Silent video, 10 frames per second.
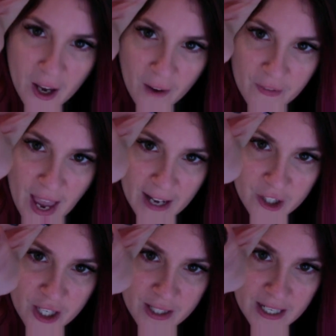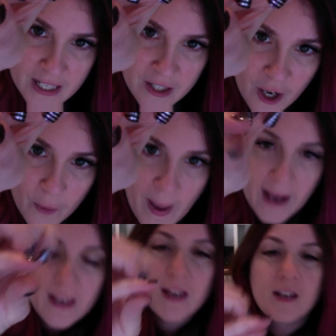off the edge because I didn't go
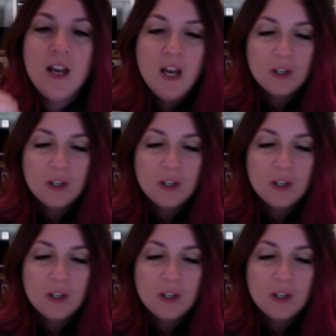back in.